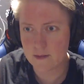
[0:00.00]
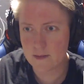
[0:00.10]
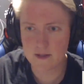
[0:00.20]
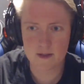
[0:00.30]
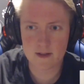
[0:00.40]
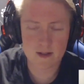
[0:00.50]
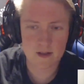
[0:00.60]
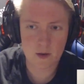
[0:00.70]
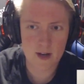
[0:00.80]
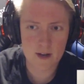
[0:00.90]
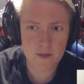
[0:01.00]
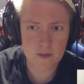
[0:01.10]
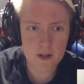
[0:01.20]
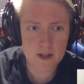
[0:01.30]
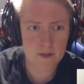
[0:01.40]
but there's quite a few
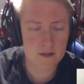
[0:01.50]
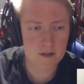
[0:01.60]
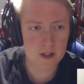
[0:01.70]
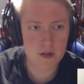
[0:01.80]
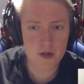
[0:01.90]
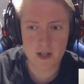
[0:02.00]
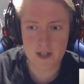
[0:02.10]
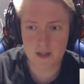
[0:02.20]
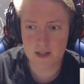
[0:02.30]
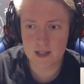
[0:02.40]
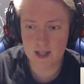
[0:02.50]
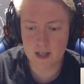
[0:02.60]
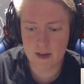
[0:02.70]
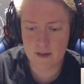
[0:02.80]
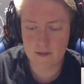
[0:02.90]
different countries on this side
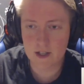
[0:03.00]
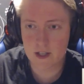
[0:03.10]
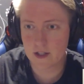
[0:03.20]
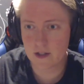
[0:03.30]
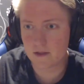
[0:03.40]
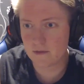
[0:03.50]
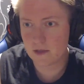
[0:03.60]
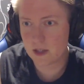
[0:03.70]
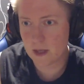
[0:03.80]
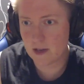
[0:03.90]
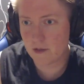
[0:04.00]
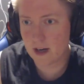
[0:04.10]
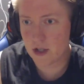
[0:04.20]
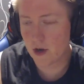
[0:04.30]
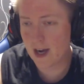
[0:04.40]
of Africa that speak
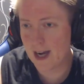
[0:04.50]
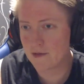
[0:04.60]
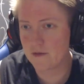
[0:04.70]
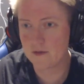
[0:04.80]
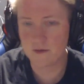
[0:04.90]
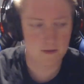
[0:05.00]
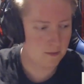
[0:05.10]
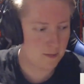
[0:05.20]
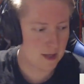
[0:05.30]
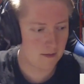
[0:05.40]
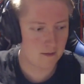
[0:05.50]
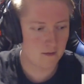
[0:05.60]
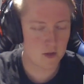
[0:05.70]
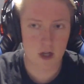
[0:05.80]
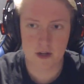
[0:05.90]
French or have been
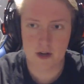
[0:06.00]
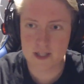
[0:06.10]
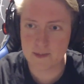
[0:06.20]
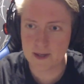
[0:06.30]
colonized by the